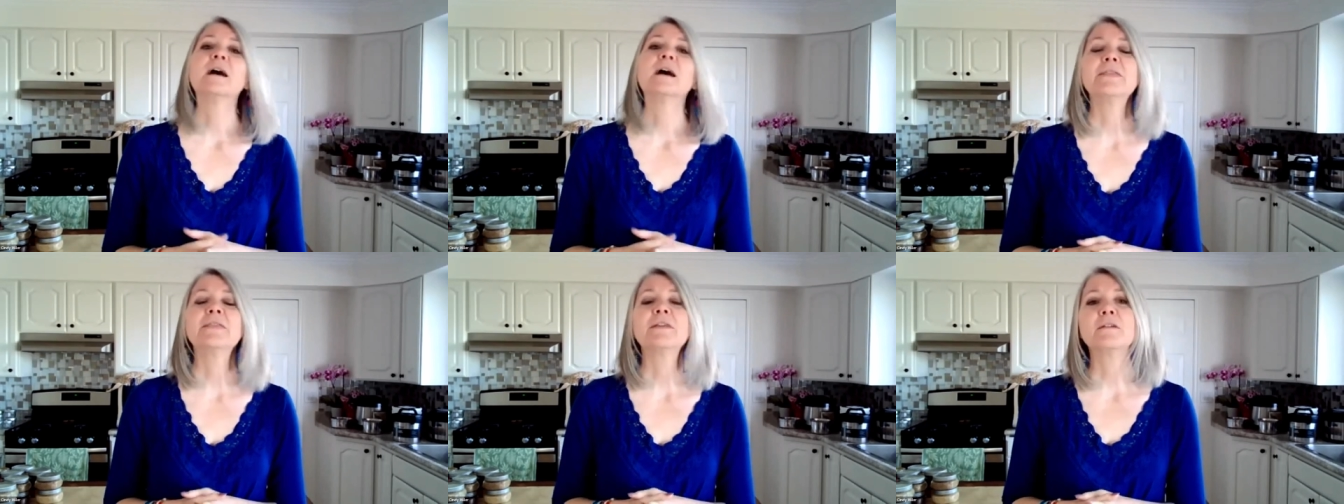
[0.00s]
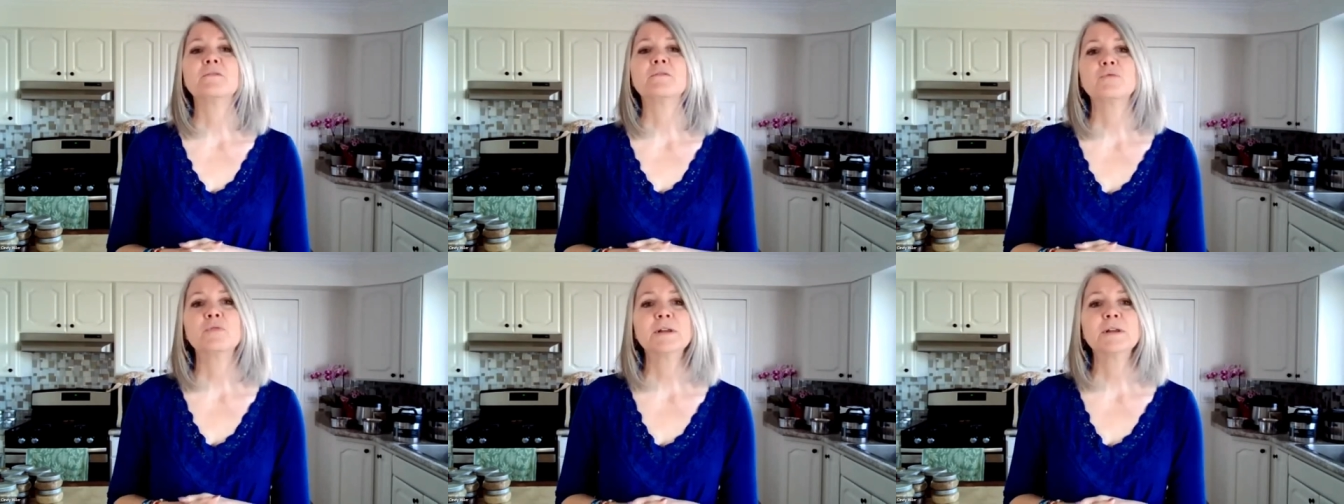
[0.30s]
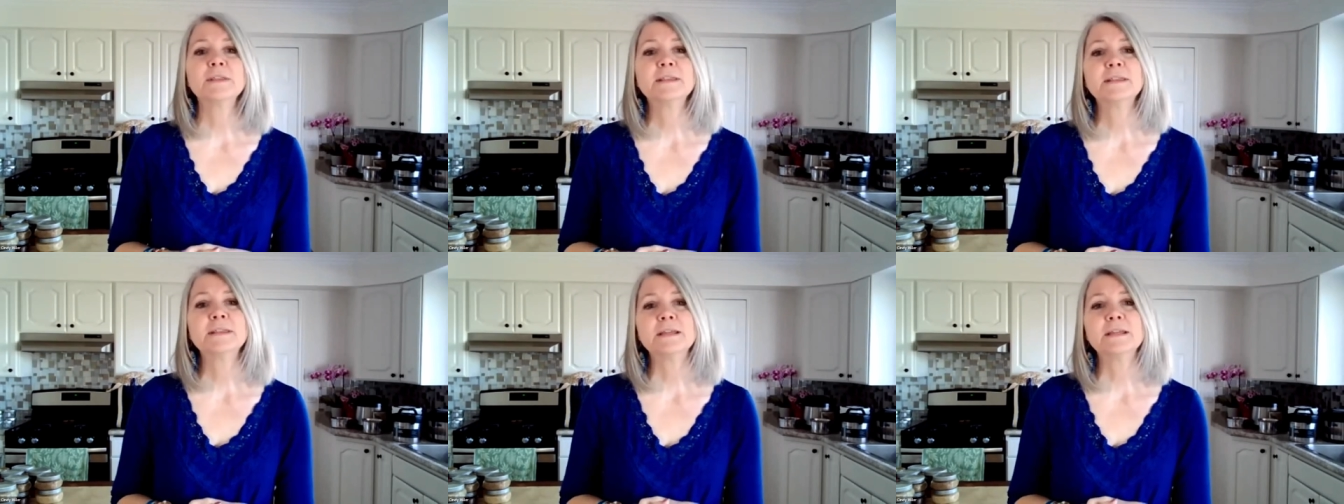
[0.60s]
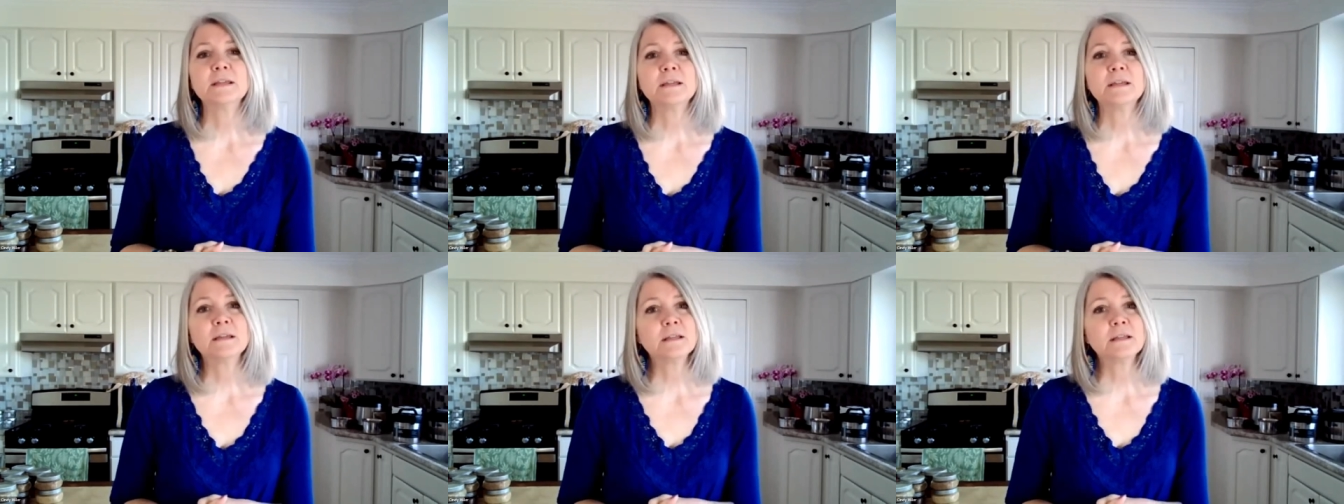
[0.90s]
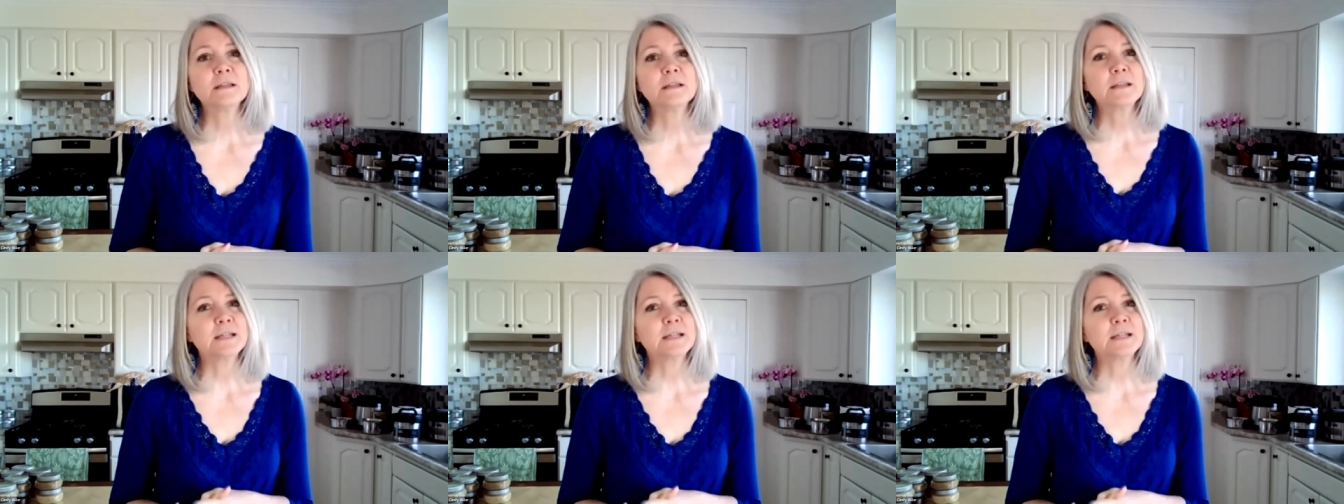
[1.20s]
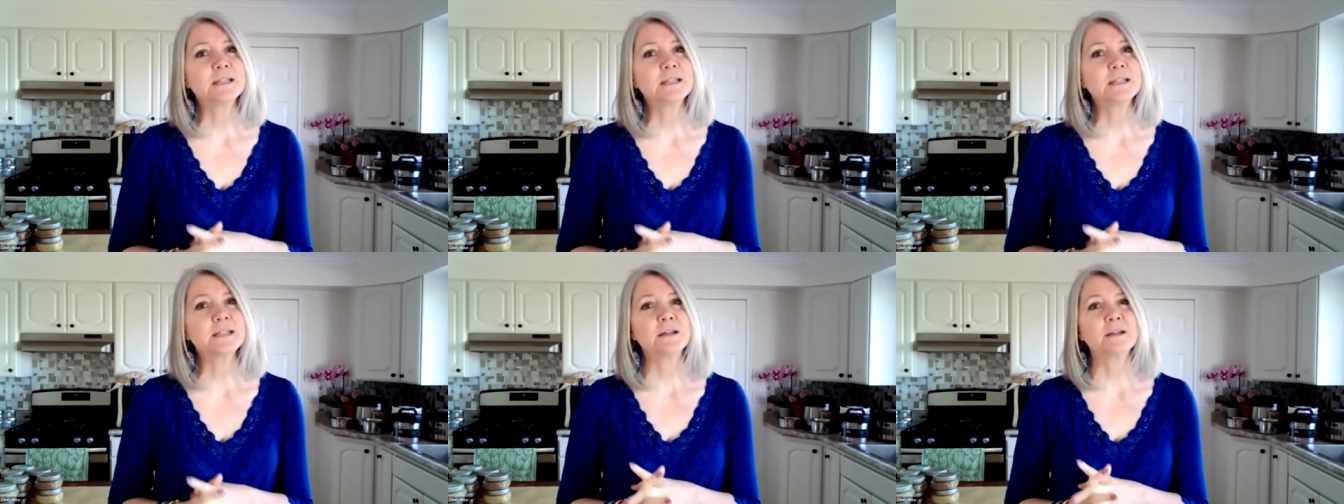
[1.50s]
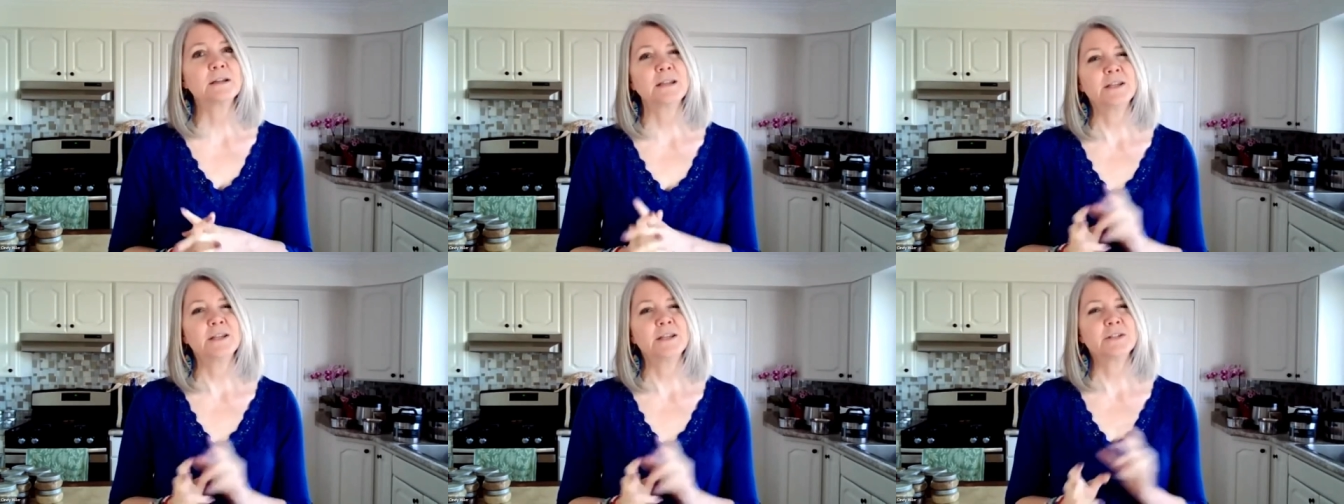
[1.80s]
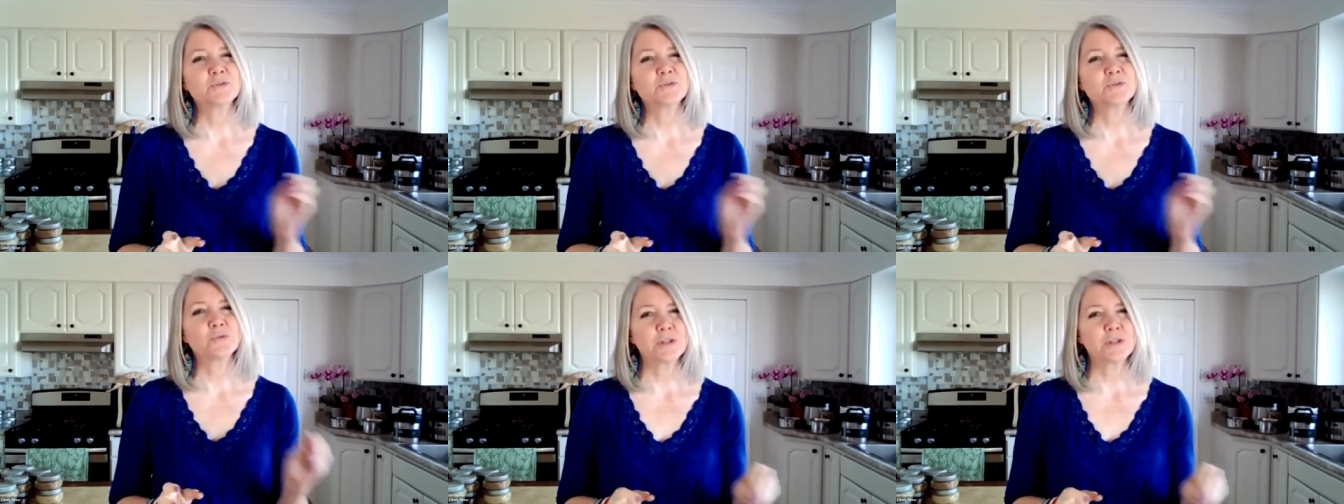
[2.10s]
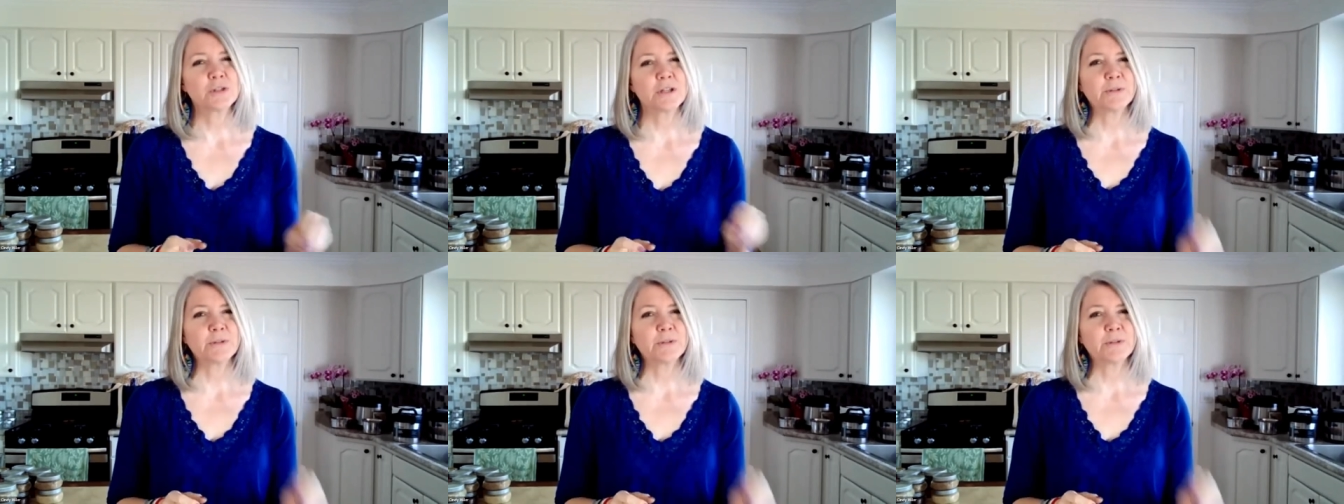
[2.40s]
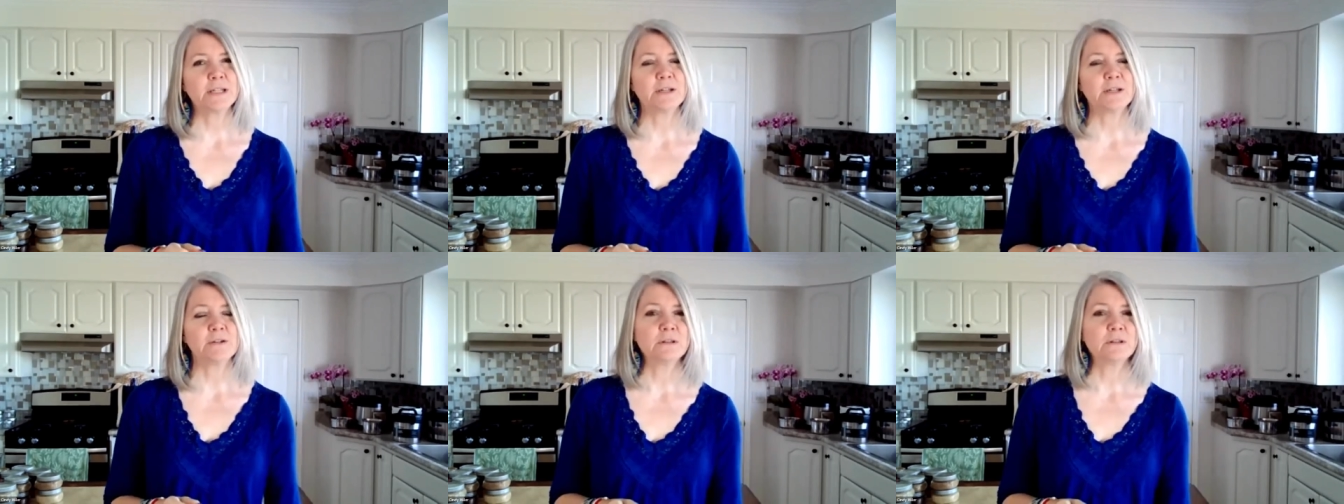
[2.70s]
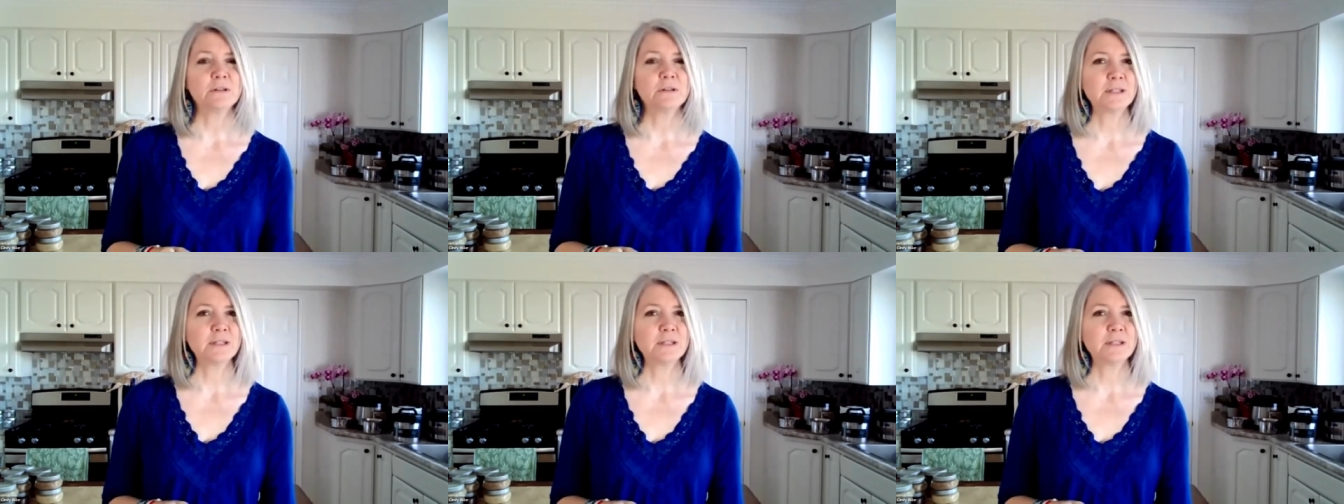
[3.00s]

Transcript: I thought of one thing that didn't, that you store that you really don't,